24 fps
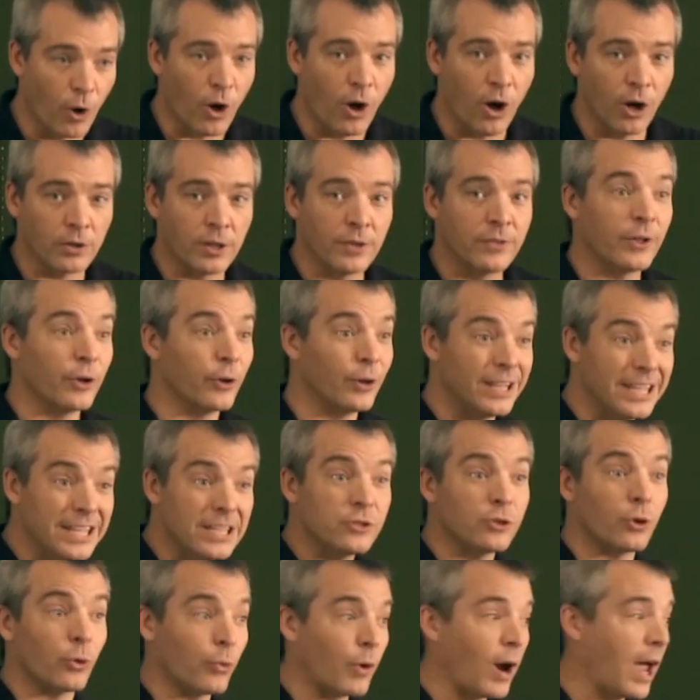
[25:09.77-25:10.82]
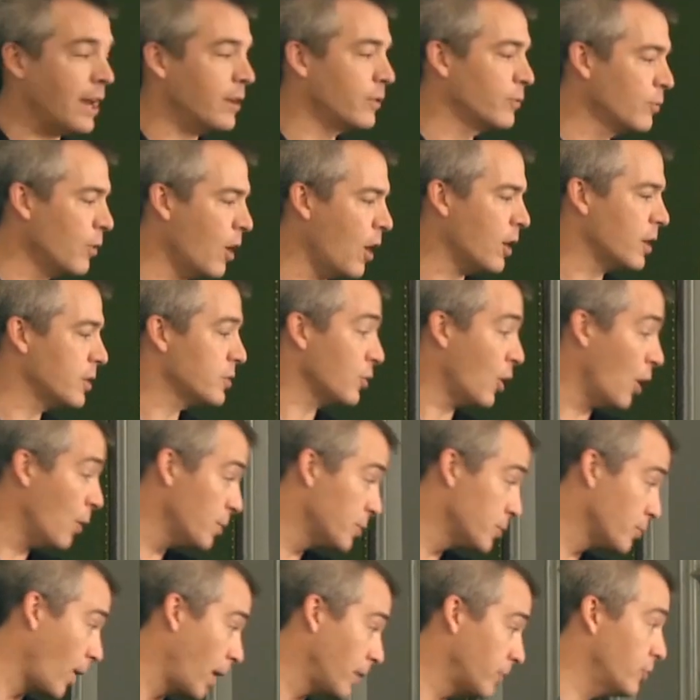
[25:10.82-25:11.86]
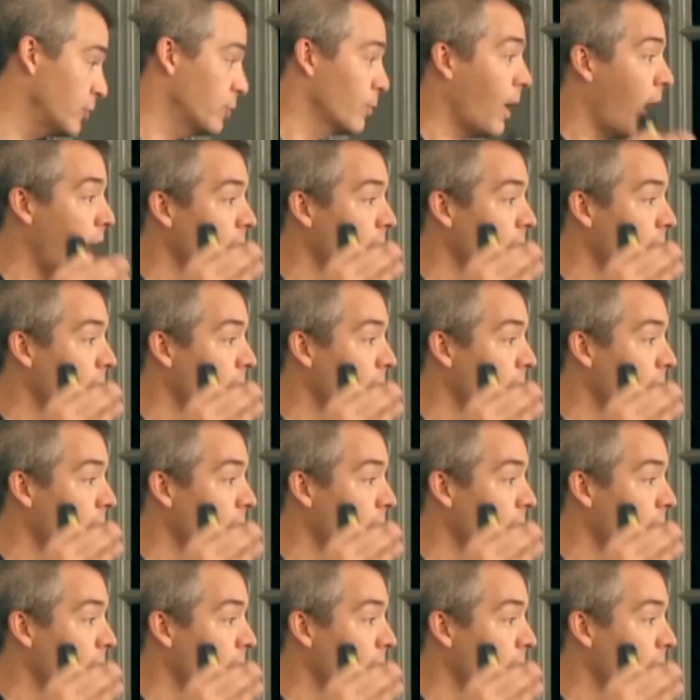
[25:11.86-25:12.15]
wrong, that there is a right and wrong. It's always right to do